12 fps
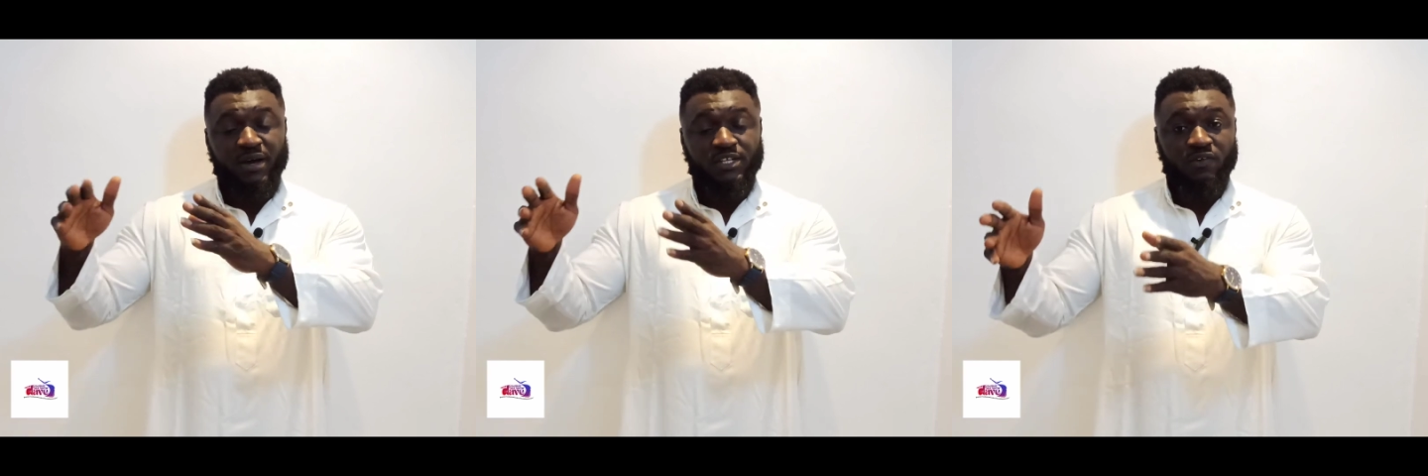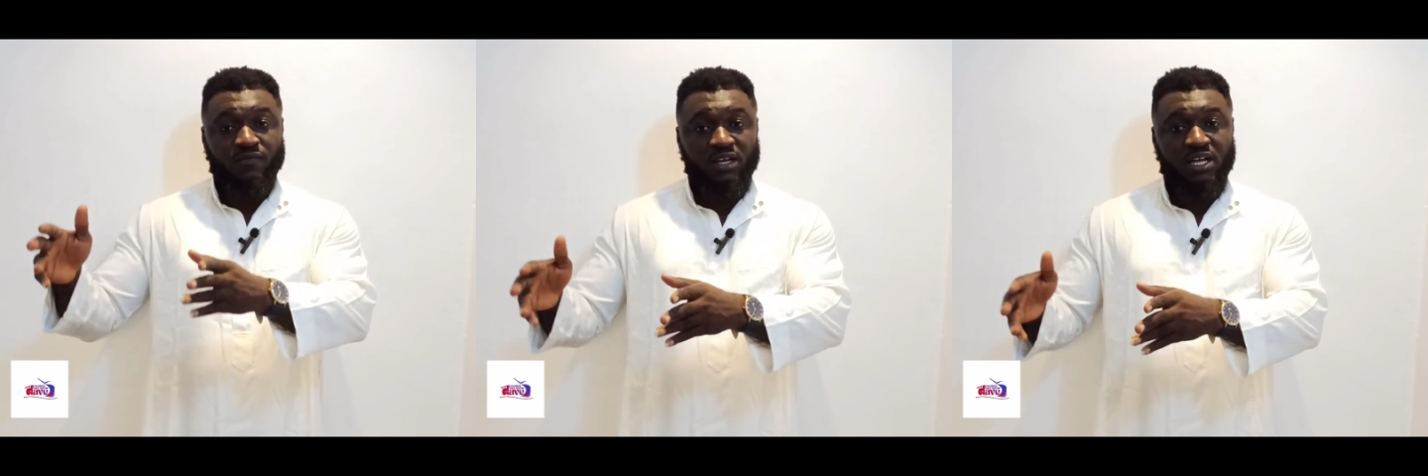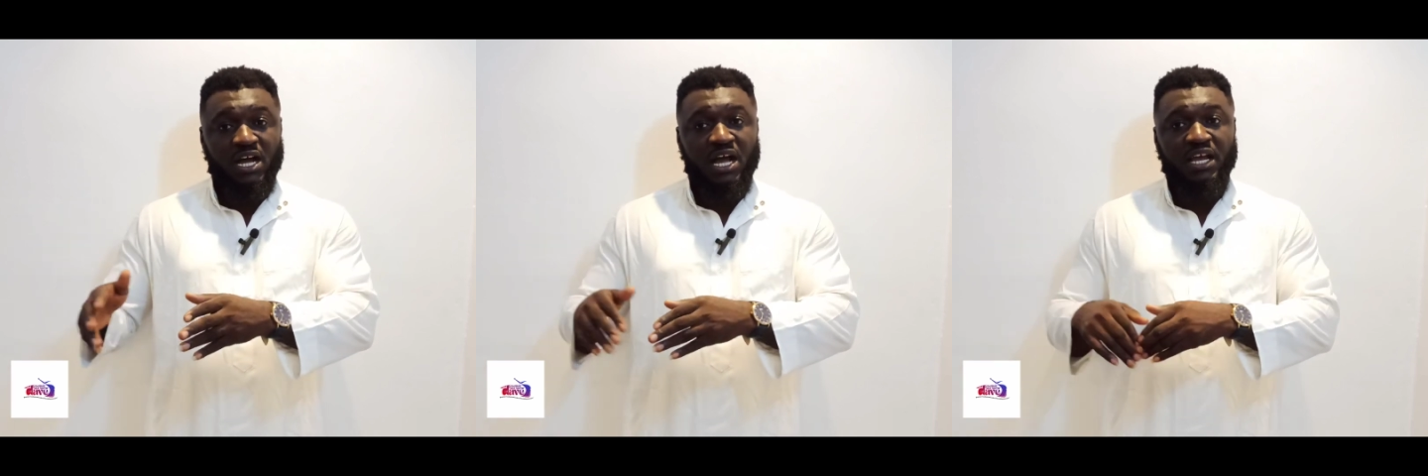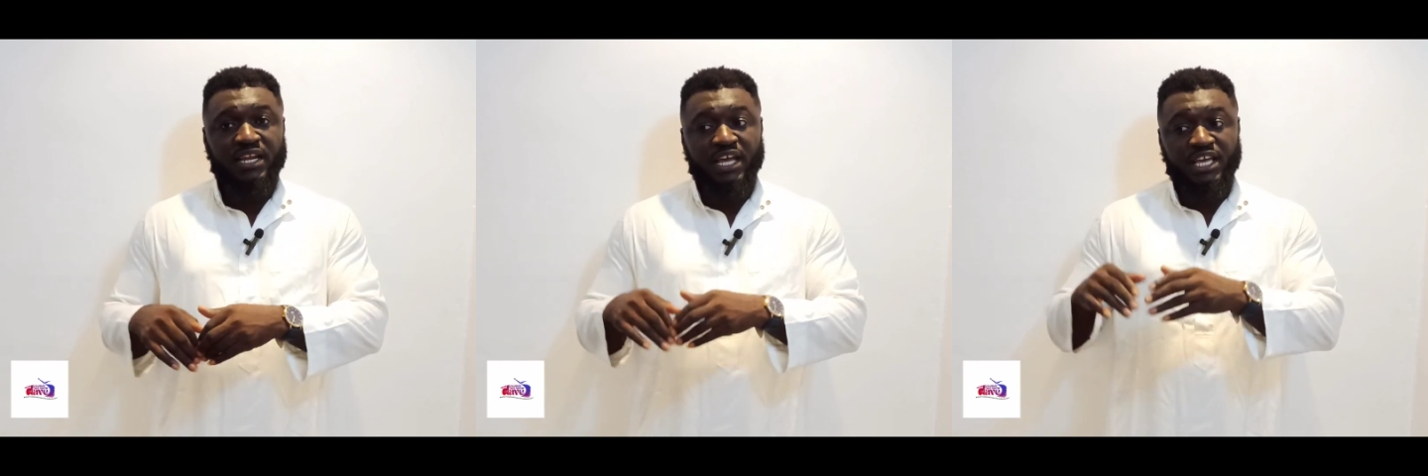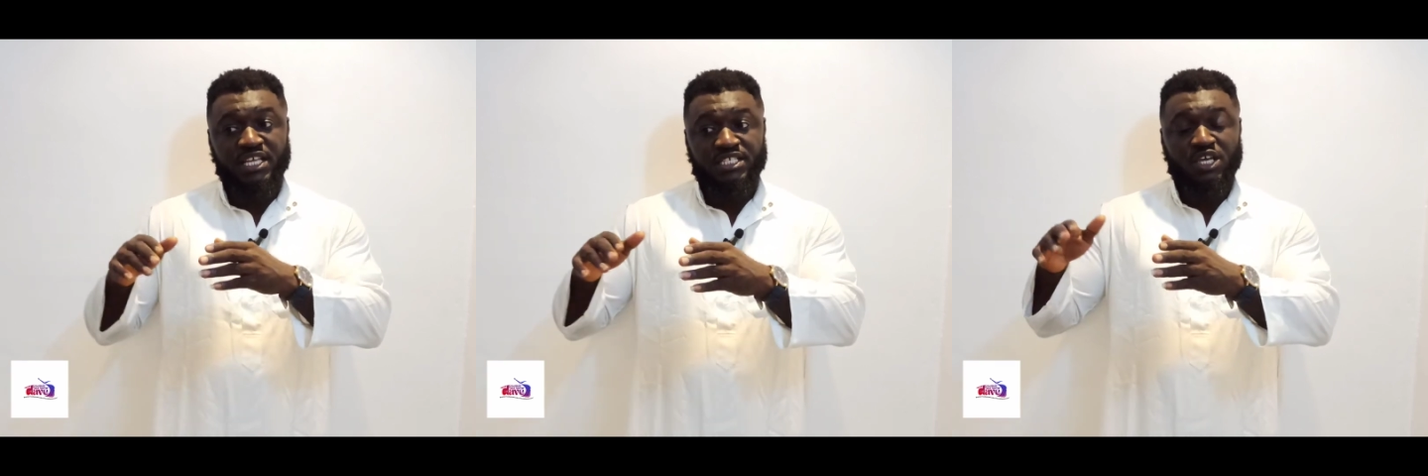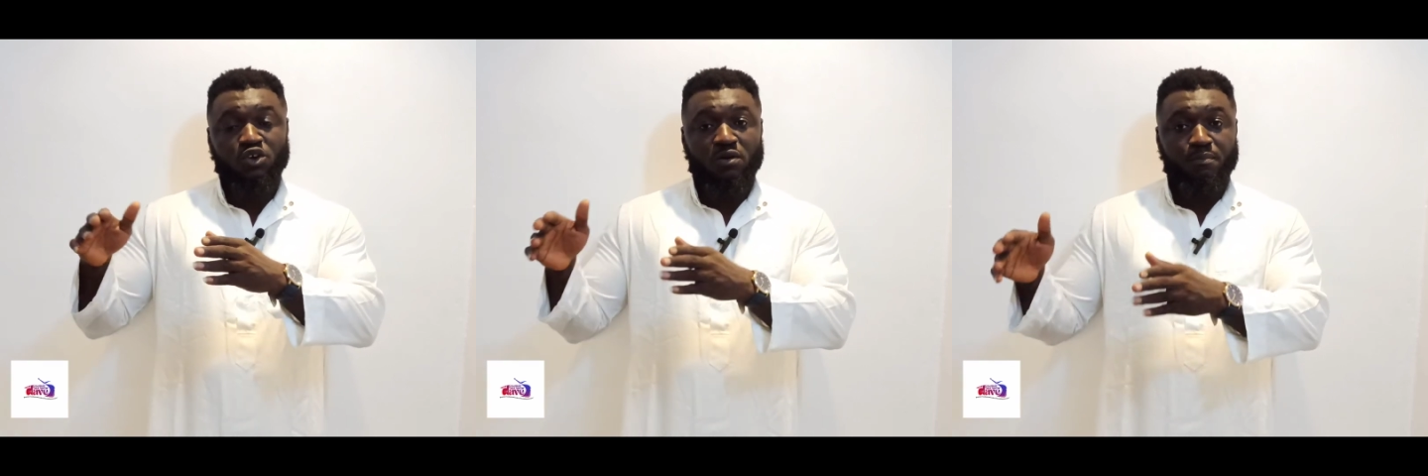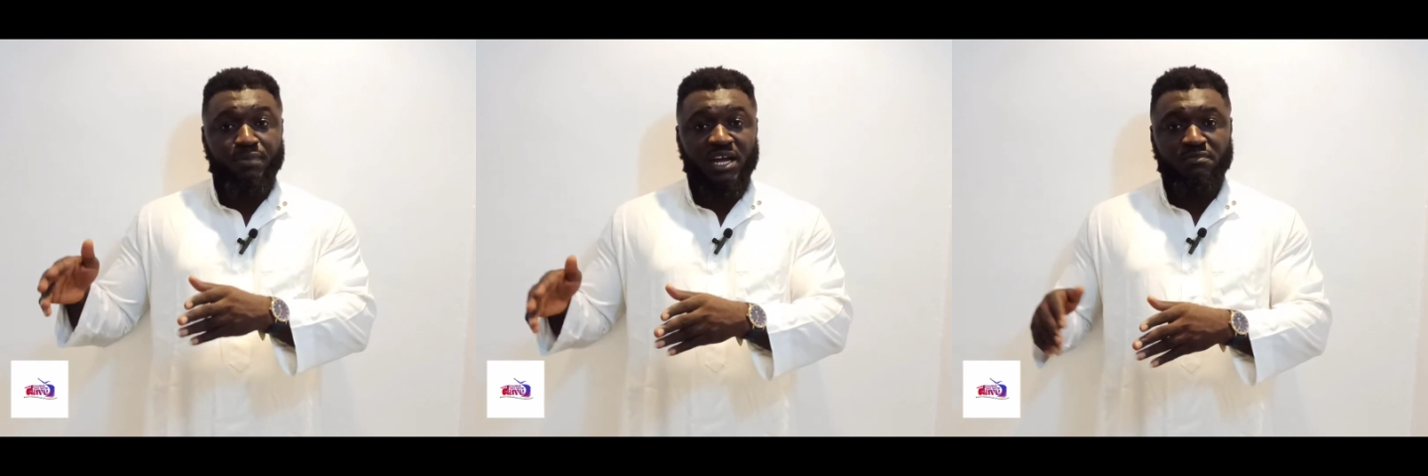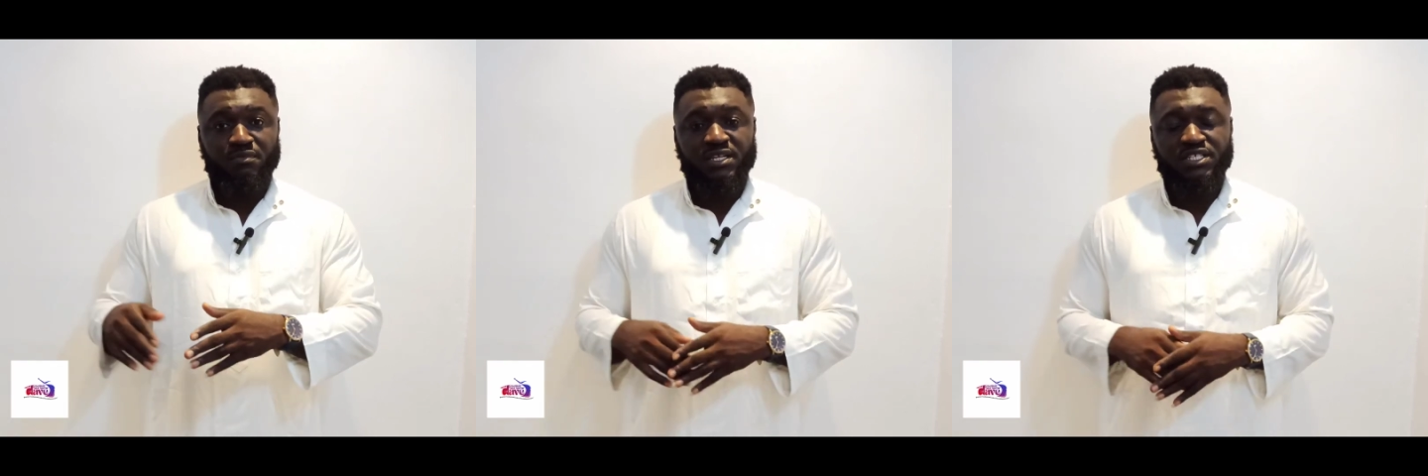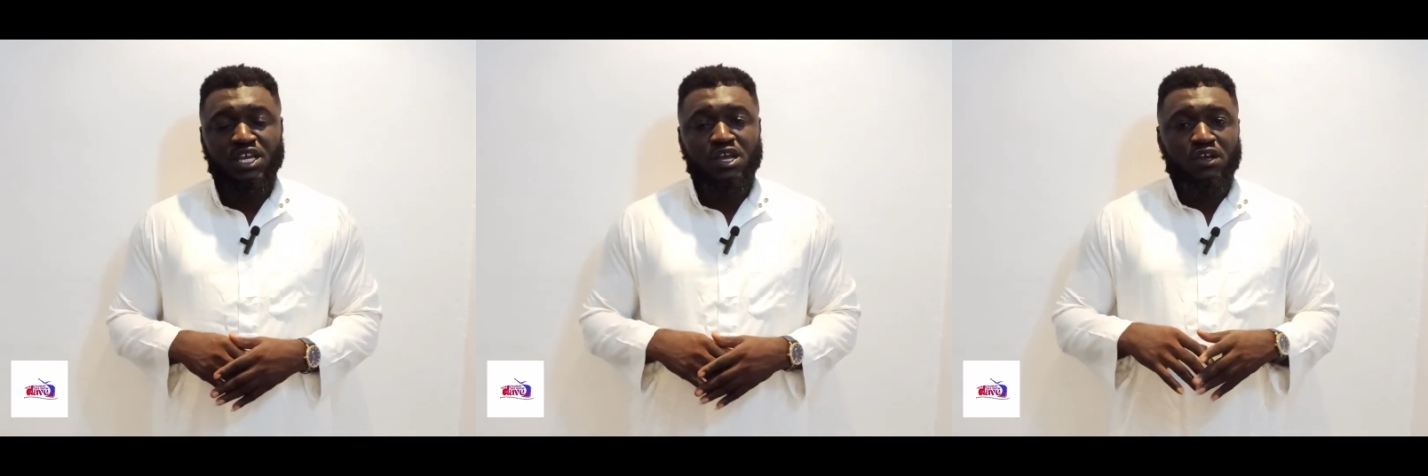part of the car, in our AC compartment.